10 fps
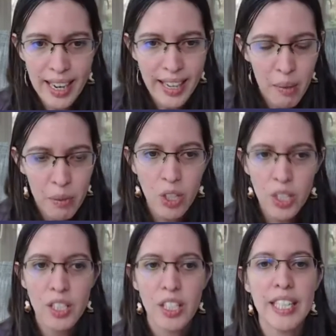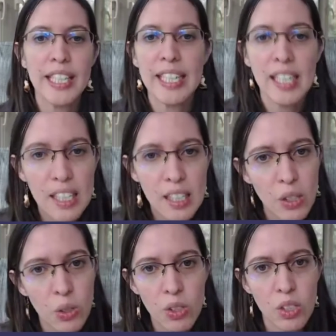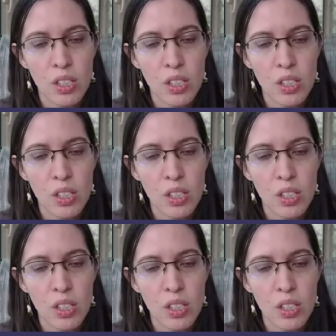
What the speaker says: I am not here healing you.